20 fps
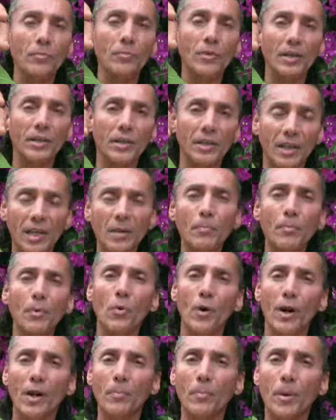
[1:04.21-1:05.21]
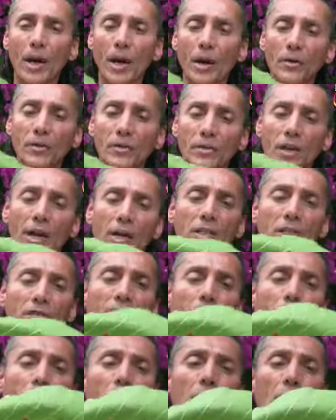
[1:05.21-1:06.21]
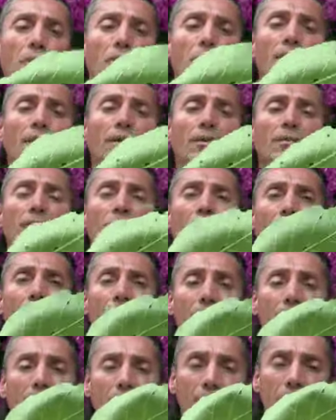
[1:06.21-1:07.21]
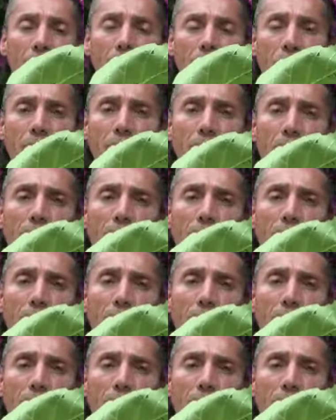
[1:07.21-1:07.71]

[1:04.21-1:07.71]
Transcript: them that keep away parasites from doing this.